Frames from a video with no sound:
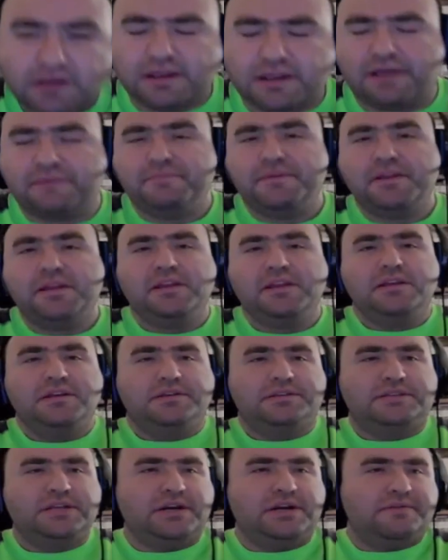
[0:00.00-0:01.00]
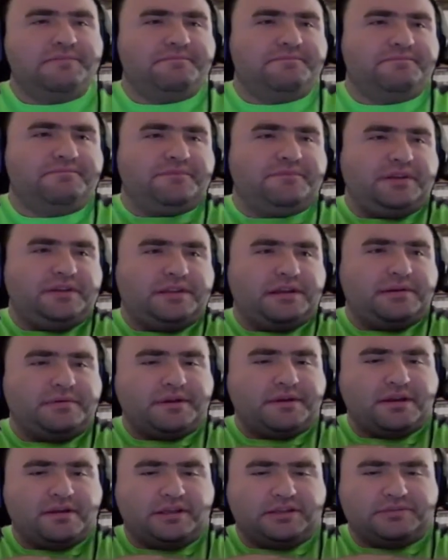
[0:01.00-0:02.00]
Okay. So, there
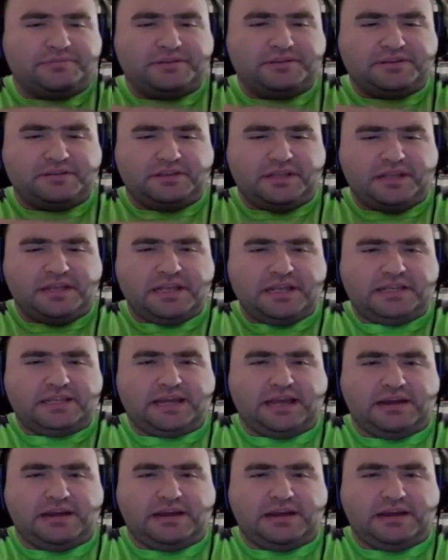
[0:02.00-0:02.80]
we go. That's basically it.